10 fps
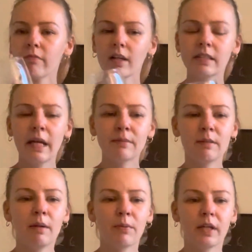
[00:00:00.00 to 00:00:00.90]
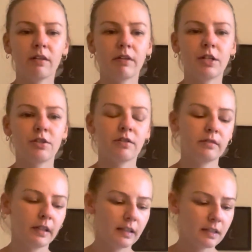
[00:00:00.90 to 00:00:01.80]
Seems to be pretty regional.
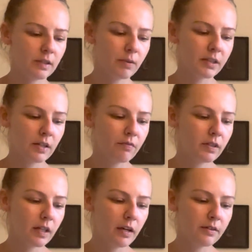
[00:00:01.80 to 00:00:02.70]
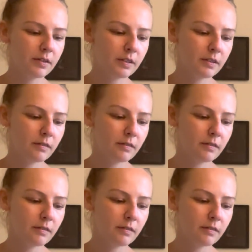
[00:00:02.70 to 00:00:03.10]
Like this is where Zinfandels